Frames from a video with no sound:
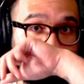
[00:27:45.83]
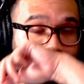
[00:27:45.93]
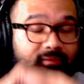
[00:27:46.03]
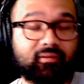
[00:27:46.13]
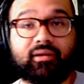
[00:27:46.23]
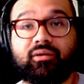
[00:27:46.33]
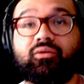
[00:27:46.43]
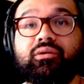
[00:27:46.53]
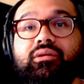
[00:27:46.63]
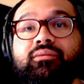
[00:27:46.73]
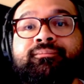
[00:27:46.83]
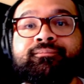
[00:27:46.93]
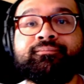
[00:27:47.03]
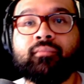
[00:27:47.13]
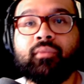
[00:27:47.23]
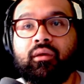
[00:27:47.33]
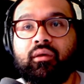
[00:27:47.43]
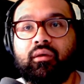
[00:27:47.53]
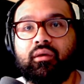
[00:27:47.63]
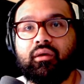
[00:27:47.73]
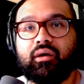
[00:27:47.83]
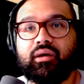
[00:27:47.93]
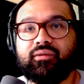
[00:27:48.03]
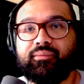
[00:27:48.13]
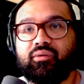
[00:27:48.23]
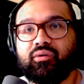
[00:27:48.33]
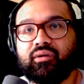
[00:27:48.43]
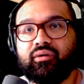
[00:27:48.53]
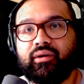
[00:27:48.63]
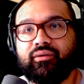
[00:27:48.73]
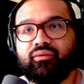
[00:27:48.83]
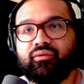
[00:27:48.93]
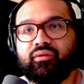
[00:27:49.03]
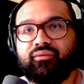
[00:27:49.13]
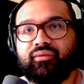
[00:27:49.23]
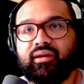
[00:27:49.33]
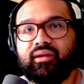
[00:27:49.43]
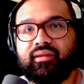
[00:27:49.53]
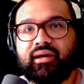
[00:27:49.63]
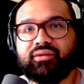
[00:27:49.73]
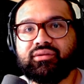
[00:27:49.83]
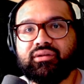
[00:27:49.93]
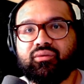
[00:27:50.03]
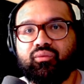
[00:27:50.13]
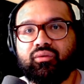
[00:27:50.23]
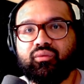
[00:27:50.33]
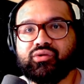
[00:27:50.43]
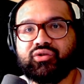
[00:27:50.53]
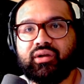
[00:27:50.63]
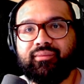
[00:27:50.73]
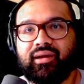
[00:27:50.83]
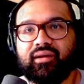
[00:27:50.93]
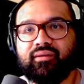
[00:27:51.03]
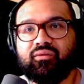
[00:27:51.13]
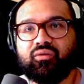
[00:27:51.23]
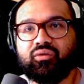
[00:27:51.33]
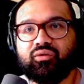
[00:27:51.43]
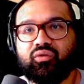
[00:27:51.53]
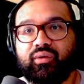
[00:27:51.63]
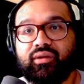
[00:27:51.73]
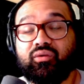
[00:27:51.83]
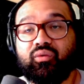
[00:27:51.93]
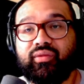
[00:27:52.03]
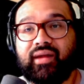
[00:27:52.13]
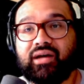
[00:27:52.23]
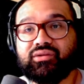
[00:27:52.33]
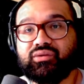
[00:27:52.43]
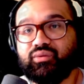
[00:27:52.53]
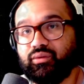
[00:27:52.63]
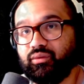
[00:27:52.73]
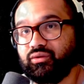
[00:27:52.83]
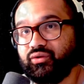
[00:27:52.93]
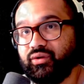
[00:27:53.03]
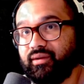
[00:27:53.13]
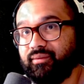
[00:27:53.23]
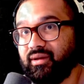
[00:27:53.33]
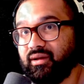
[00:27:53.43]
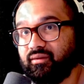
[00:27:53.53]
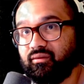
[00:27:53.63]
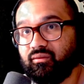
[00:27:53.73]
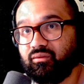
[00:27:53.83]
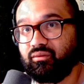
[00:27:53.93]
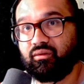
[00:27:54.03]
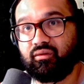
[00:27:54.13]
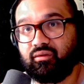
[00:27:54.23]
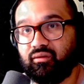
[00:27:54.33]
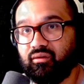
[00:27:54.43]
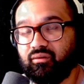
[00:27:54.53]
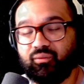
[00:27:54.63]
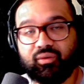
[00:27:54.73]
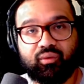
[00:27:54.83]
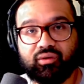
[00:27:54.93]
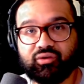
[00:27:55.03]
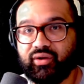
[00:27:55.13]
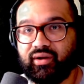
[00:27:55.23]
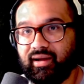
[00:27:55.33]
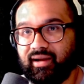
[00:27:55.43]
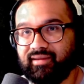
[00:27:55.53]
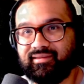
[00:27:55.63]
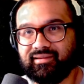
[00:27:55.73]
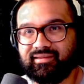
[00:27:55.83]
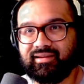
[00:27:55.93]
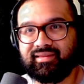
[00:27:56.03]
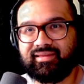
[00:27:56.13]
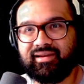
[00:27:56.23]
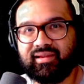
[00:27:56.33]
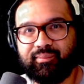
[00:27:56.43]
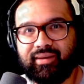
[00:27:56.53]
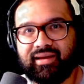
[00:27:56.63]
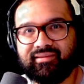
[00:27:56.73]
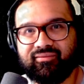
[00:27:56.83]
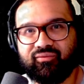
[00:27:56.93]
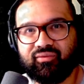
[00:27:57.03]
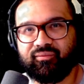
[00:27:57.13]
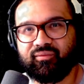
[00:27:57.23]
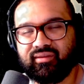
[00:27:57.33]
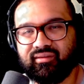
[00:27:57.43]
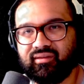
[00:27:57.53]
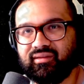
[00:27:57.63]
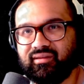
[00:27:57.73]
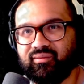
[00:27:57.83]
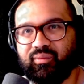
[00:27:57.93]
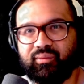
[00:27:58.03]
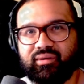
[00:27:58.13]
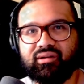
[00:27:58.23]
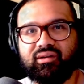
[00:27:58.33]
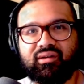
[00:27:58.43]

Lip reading: That's a lot of gold. Support queries resolved 80,000. Real world trade bans total 22,000 real world trading bans. So don't real world trade, guys. That's the thing of the past from at this moment.